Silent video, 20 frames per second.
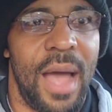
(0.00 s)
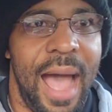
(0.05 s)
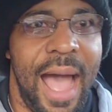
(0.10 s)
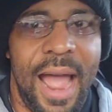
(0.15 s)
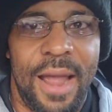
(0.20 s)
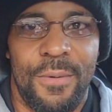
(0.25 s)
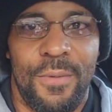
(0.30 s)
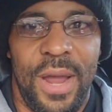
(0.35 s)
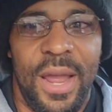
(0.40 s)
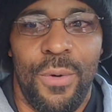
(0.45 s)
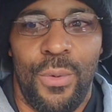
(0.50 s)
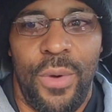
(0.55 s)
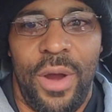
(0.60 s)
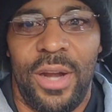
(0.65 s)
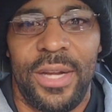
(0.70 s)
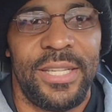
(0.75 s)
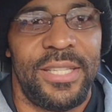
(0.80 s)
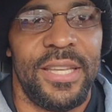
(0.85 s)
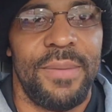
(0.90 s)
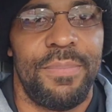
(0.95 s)
It
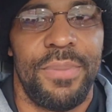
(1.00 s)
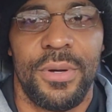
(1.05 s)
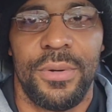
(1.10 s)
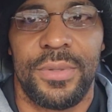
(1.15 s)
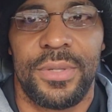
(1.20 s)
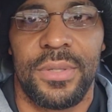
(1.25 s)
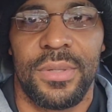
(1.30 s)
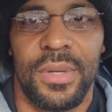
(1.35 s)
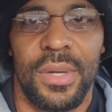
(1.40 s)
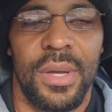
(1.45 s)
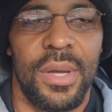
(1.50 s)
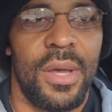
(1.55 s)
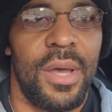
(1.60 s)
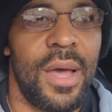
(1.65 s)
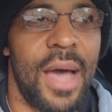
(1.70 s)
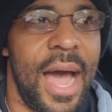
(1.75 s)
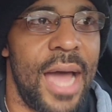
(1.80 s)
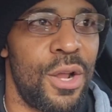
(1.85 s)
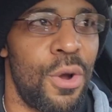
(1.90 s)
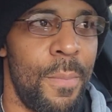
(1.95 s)
rarely see boost.
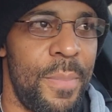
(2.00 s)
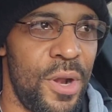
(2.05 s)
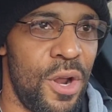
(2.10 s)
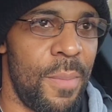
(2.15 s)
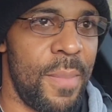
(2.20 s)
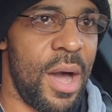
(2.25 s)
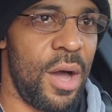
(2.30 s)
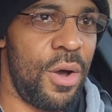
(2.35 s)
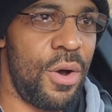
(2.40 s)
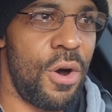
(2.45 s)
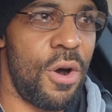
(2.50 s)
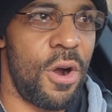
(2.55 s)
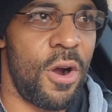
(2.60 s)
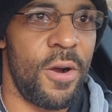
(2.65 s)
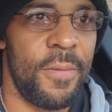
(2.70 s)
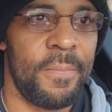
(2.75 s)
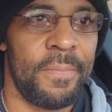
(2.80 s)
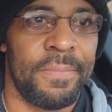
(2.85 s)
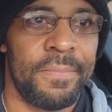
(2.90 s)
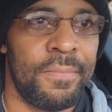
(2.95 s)
I don't beat on my
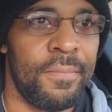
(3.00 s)
car,